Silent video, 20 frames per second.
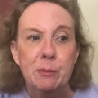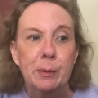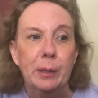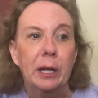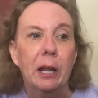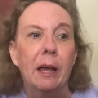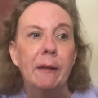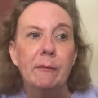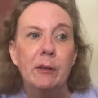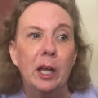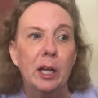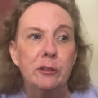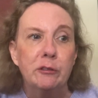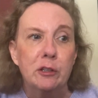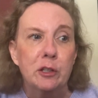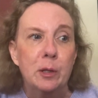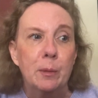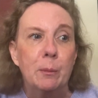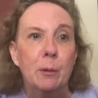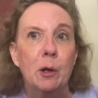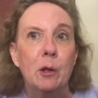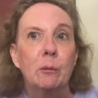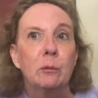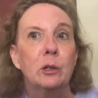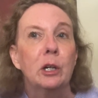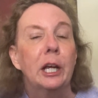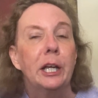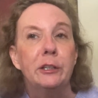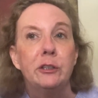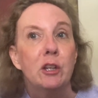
but I've gotten to the point where I